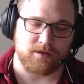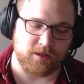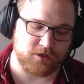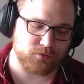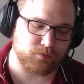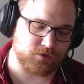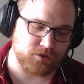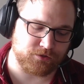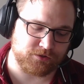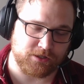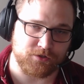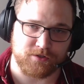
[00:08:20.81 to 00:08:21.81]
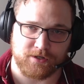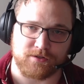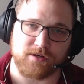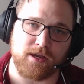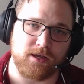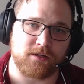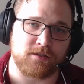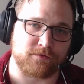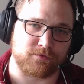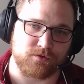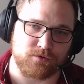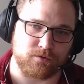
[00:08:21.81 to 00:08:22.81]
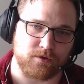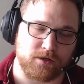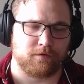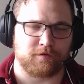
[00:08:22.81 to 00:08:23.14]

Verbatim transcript: This result tells us a different story.